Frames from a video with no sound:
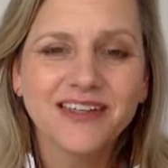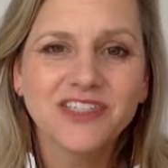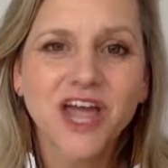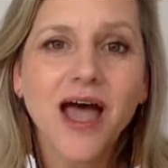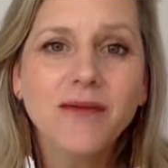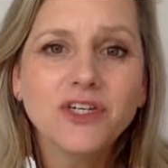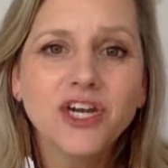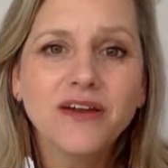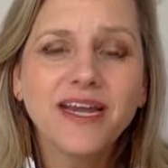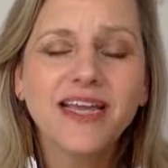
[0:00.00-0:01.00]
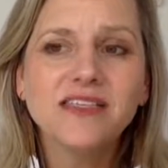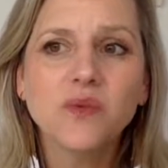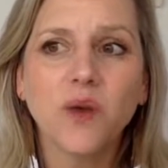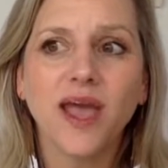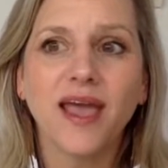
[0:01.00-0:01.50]
job sharing is a
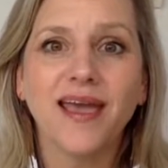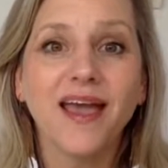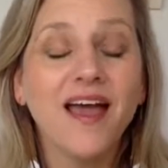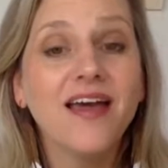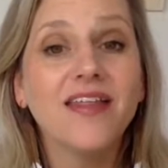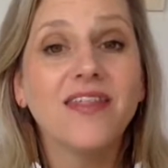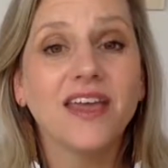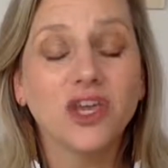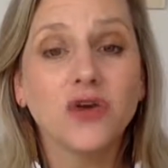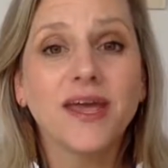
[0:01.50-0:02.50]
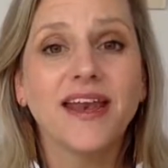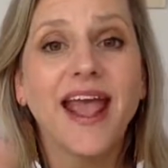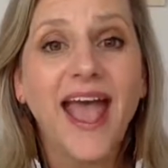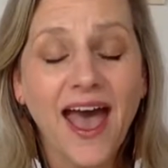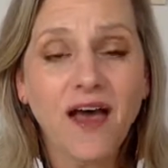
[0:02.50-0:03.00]
way that you can
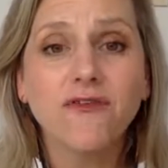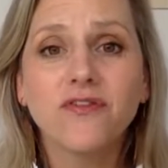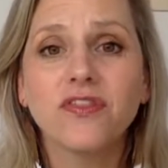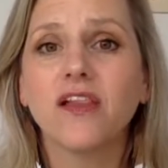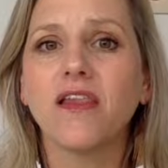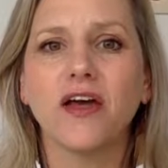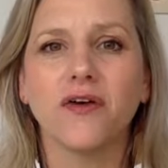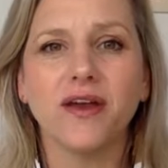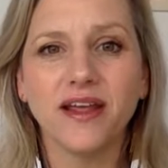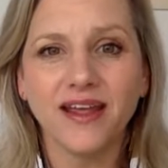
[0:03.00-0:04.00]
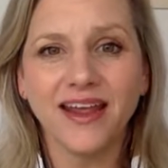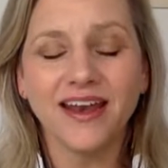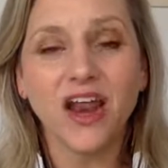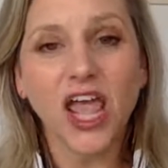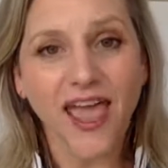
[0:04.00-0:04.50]
half the load
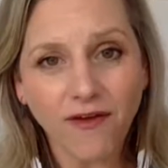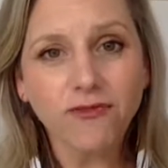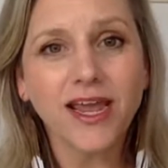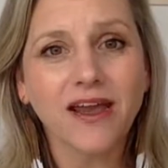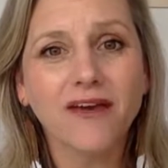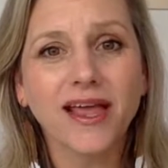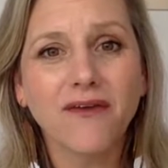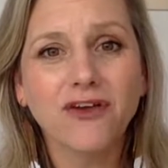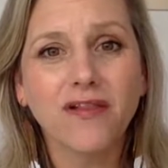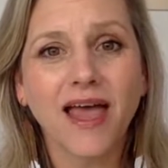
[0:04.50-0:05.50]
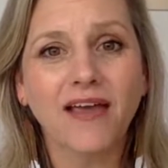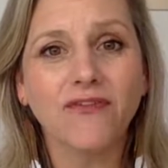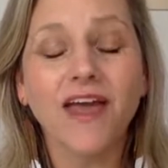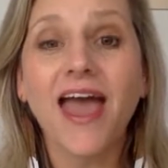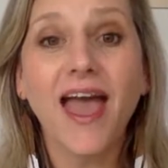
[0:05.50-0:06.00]
in every area of your life.
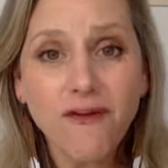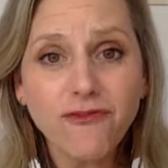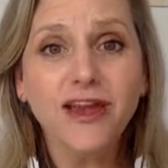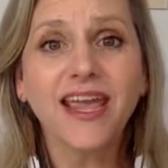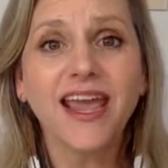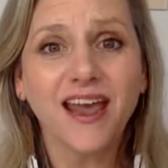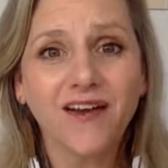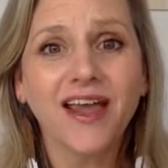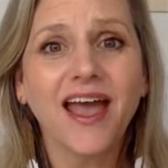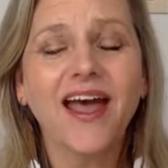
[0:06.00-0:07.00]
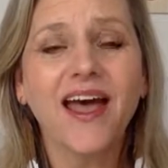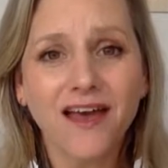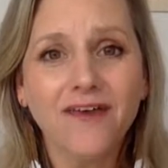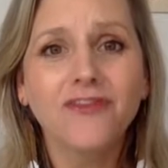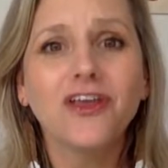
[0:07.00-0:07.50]
Every area
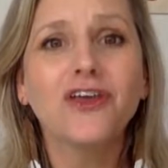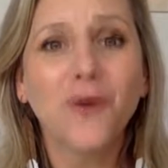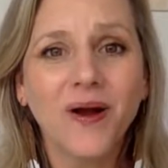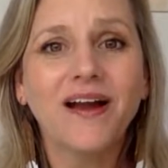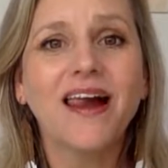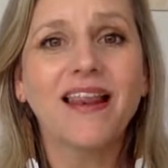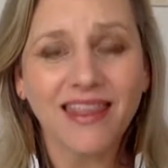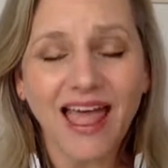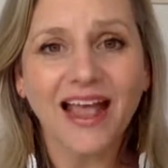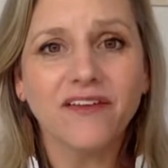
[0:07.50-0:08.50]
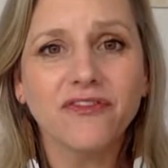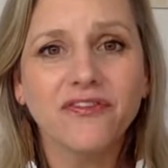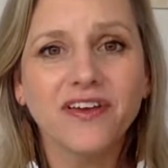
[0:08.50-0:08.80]
of your life.